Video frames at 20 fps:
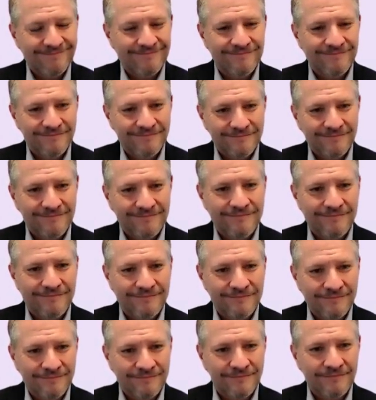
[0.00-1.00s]

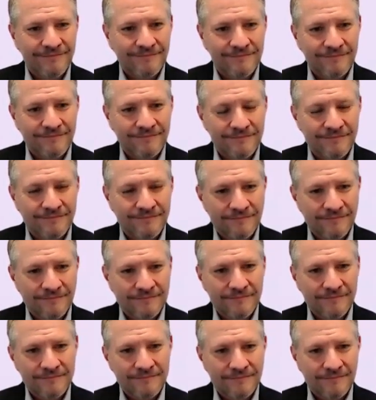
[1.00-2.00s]

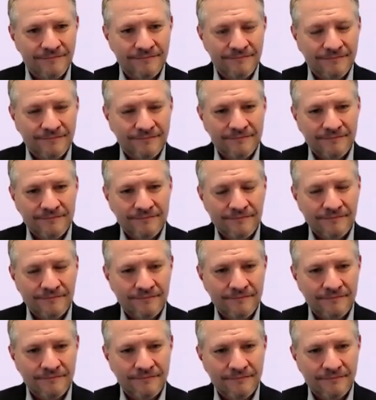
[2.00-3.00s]

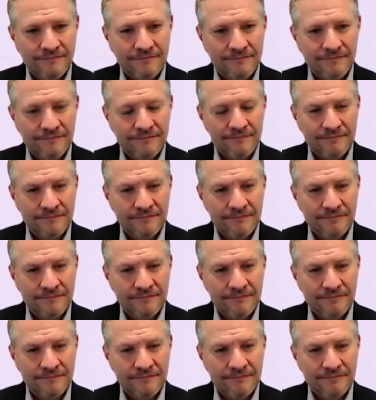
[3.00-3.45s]
This person isn't speaking.